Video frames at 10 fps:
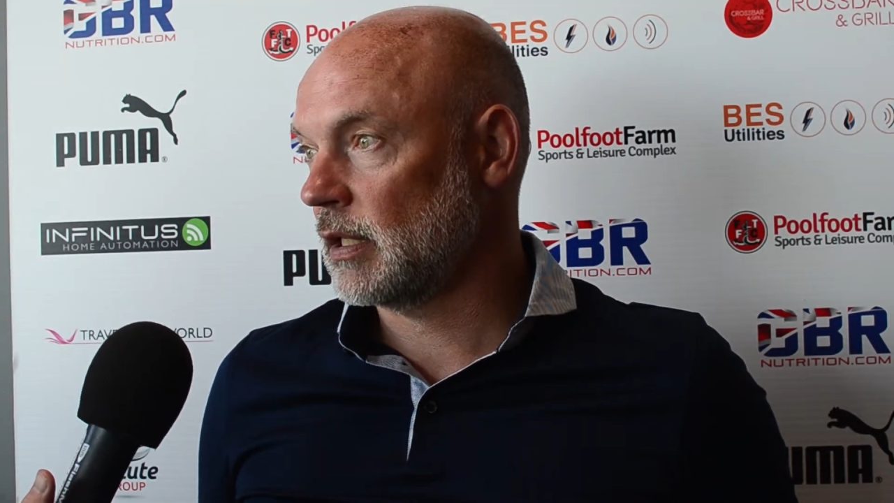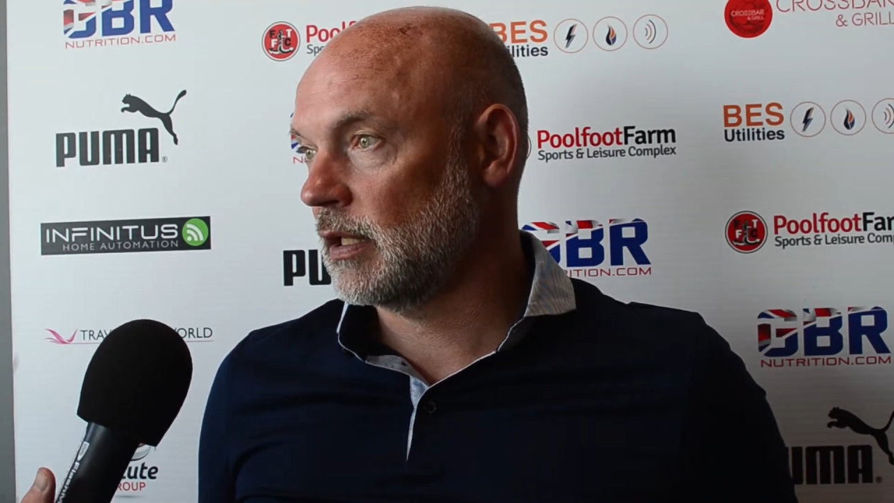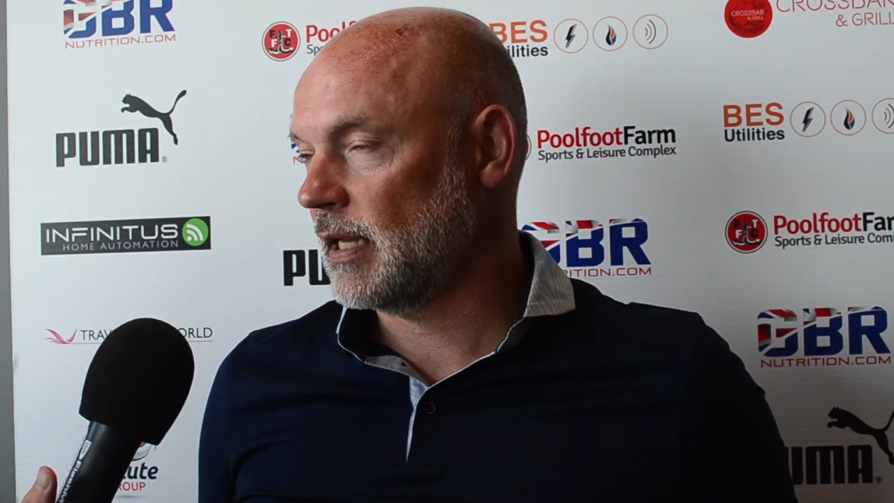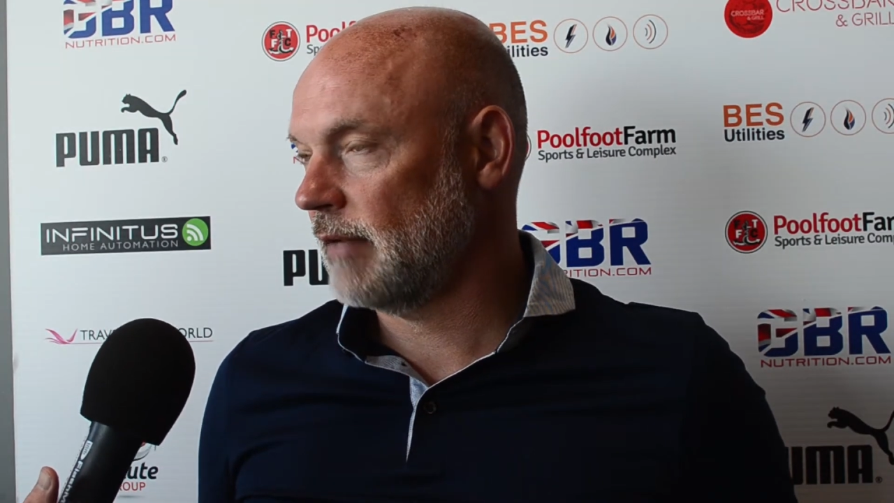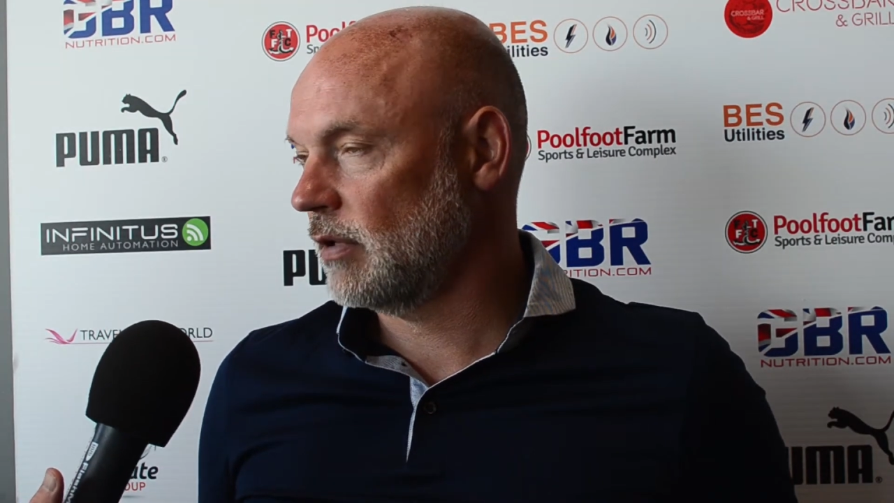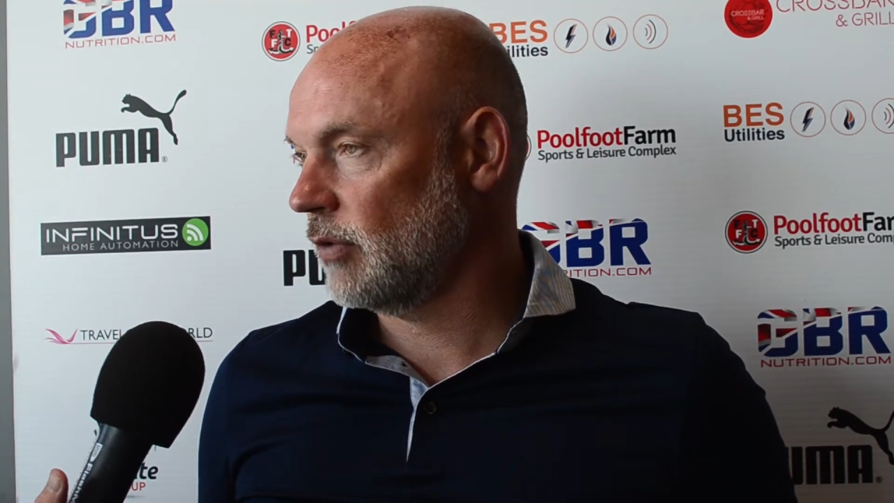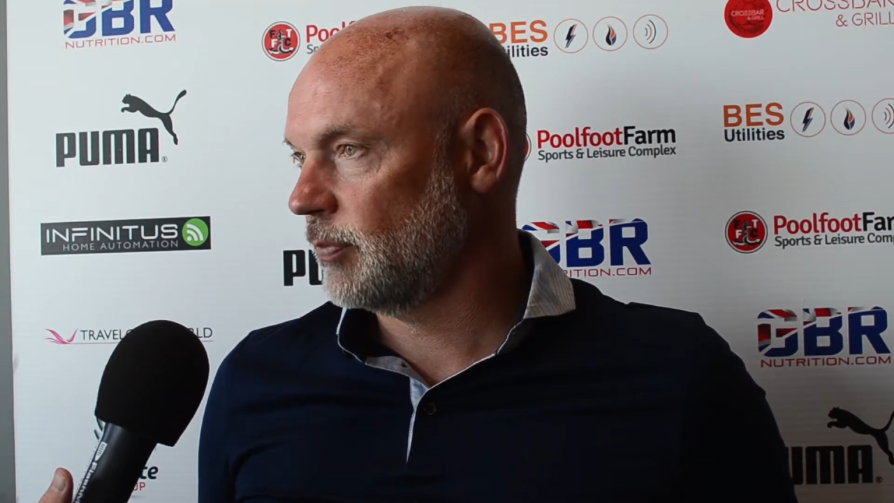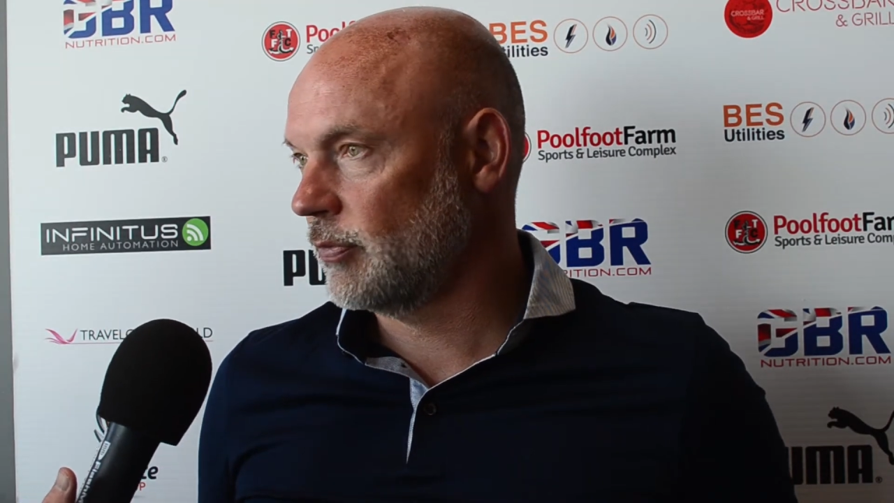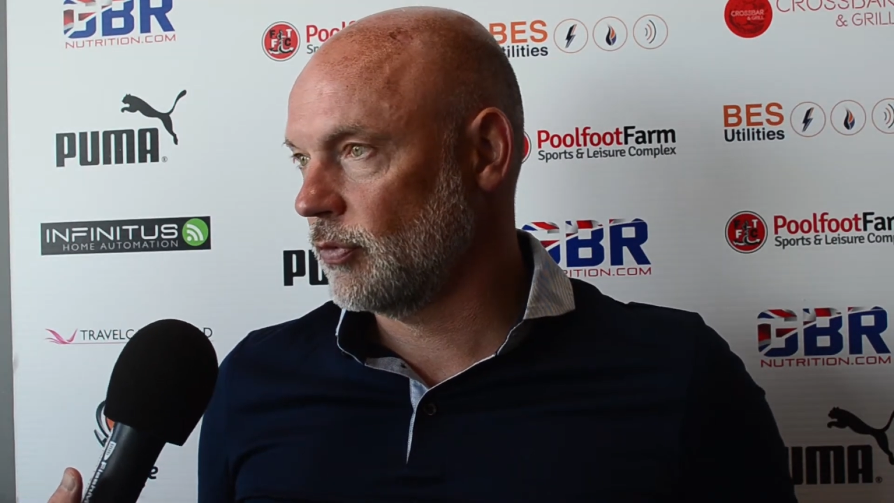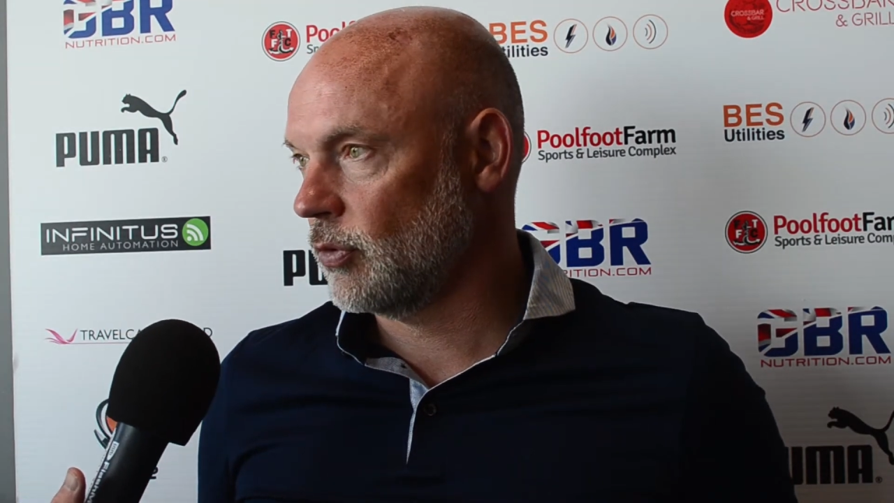a level
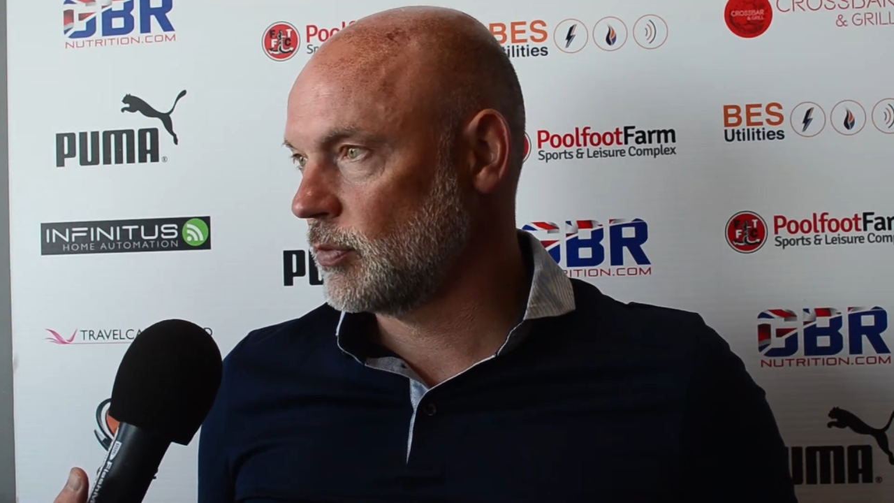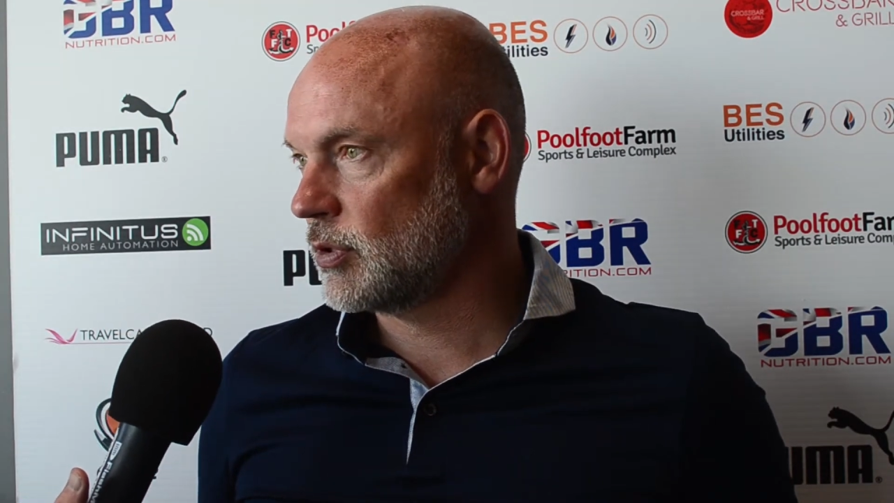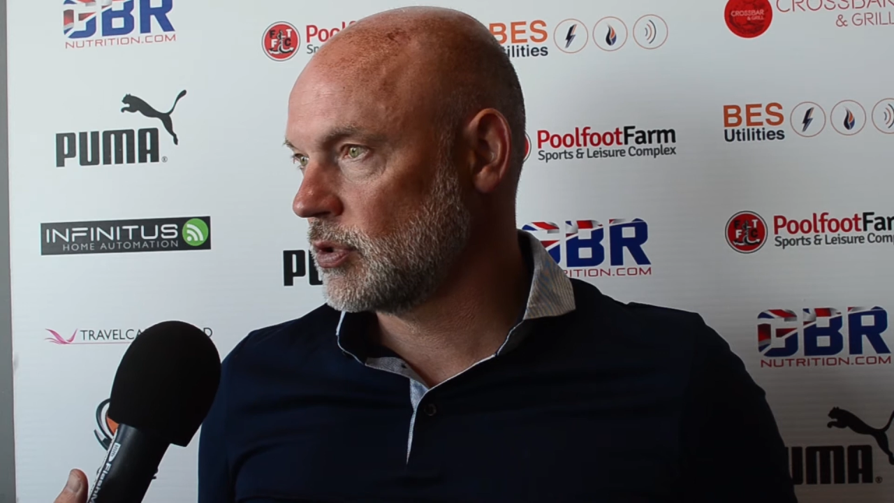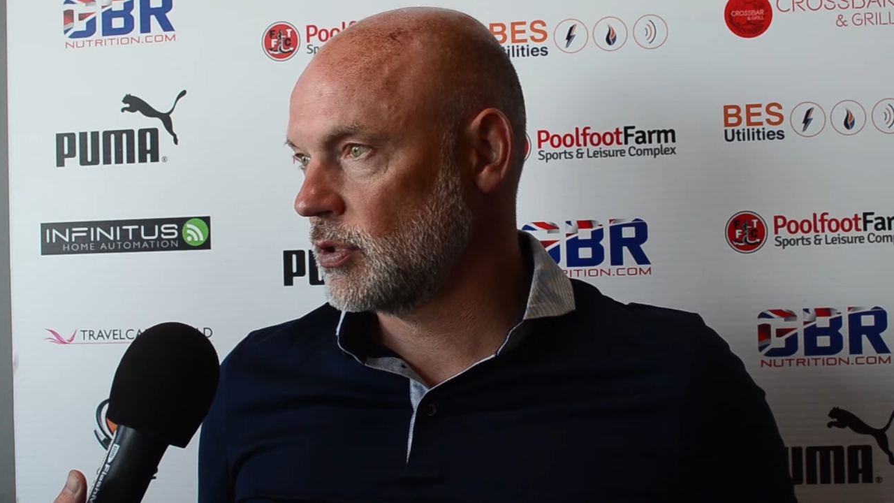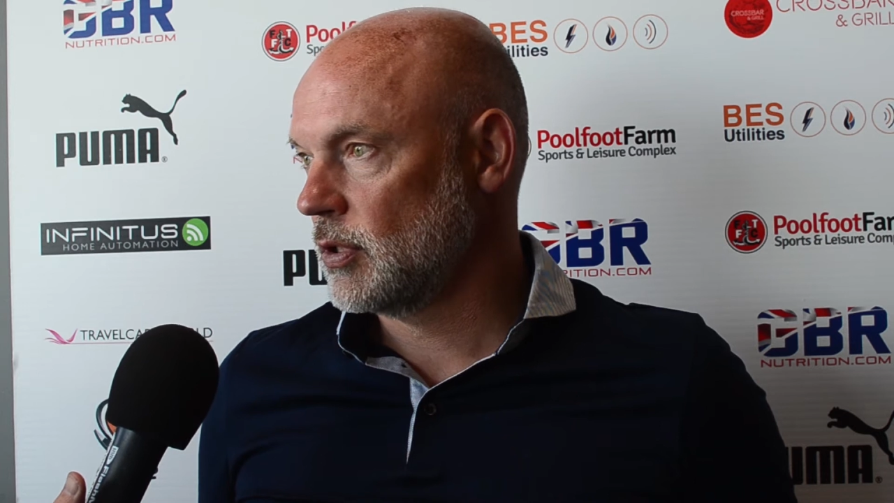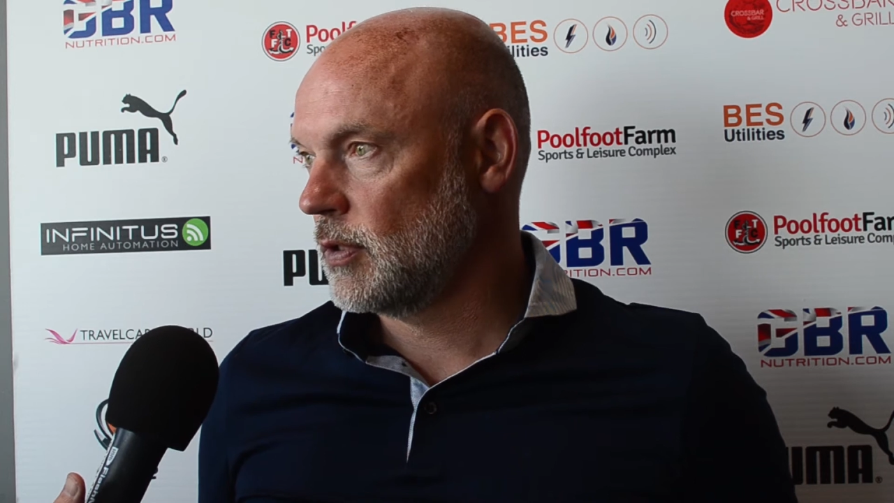of performance.